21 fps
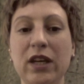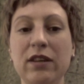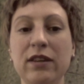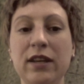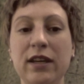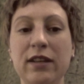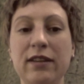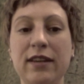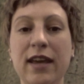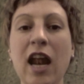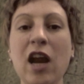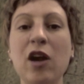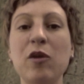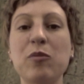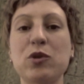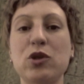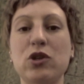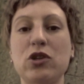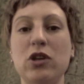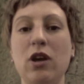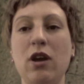that
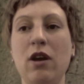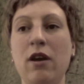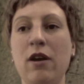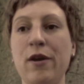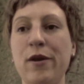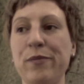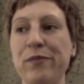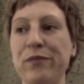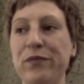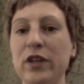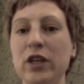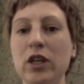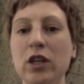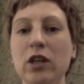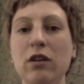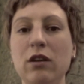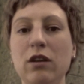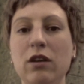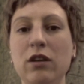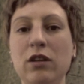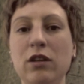helps
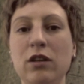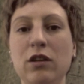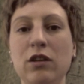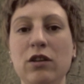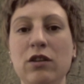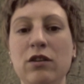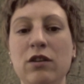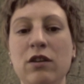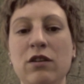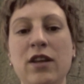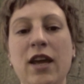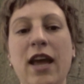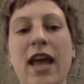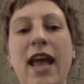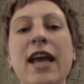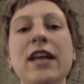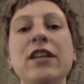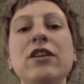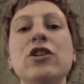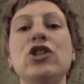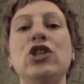the
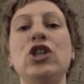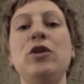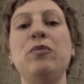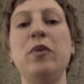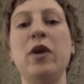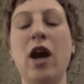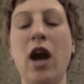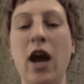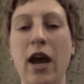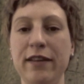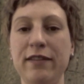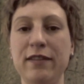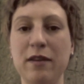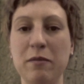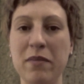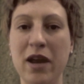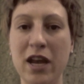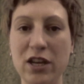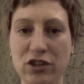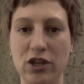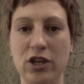energy behind the
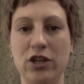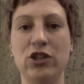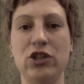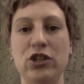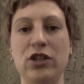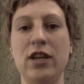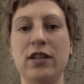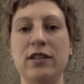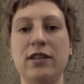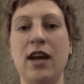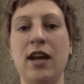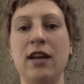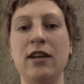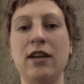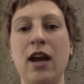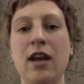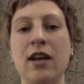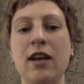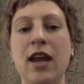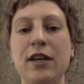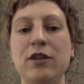message that
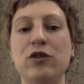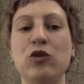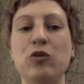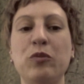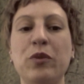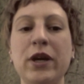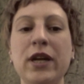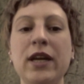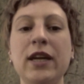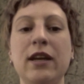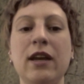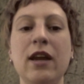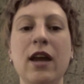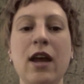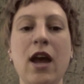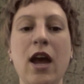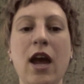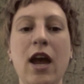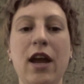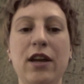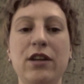I like to bring
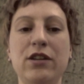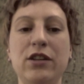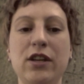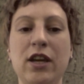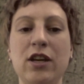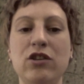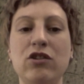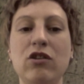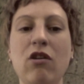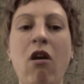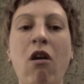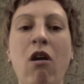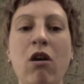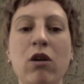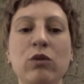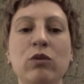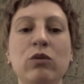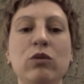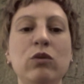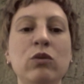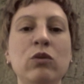as
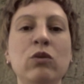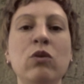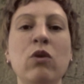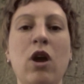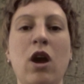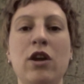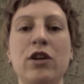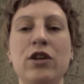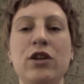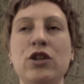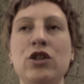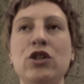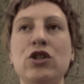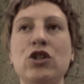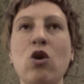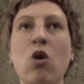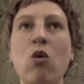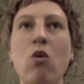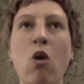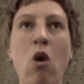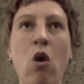ALU ULA. It's
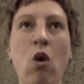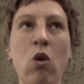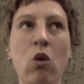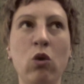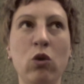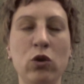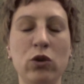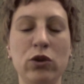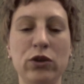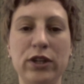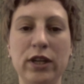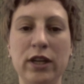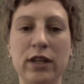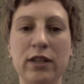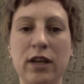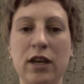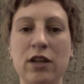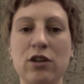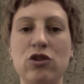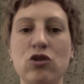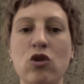so old, it
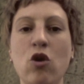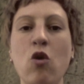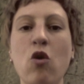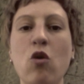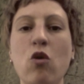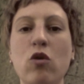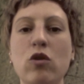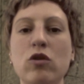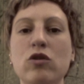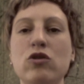has so